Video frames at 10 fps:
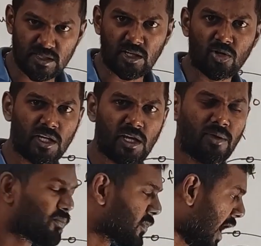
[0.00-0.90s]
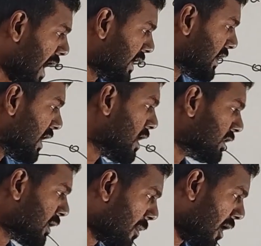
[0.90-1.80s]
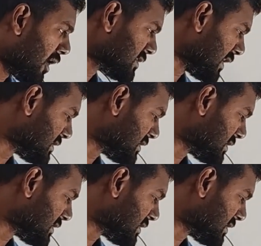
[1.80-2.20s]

0 C and the mass